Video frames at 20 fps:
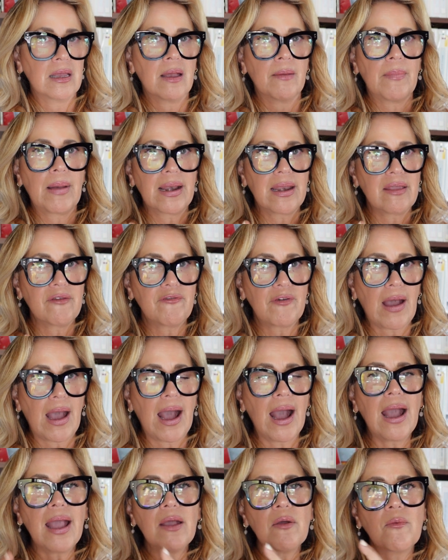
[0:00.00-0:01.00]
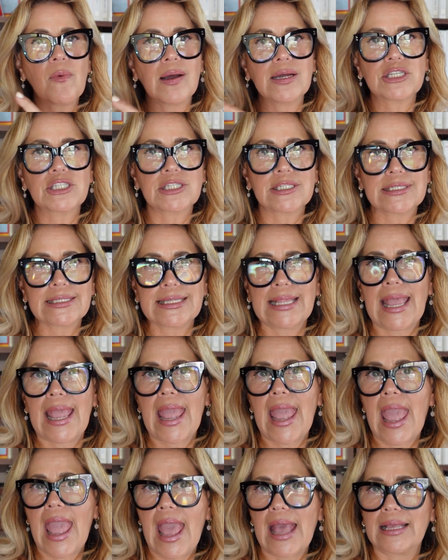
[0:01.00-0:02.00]
But if I wash the
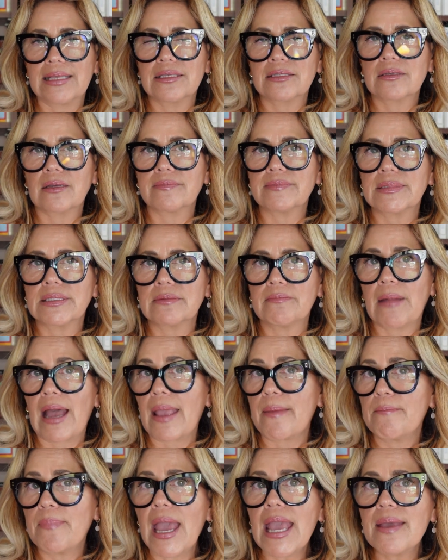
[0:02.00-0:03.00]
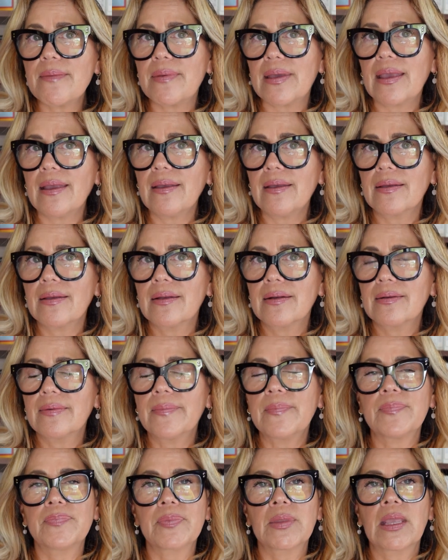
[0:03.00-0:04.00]
hands of my baby,
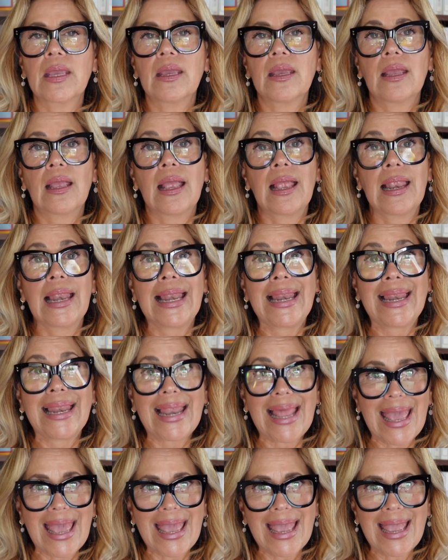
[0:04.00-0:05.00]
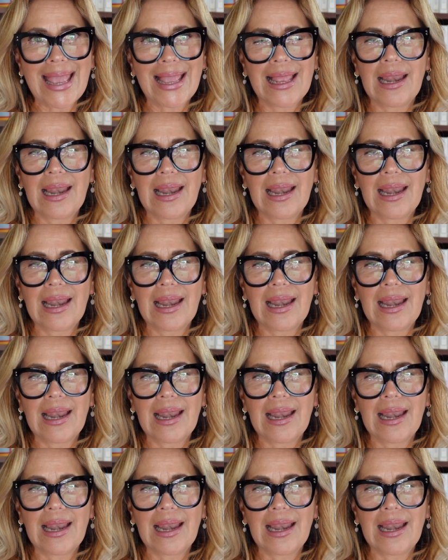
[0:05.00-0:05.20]
le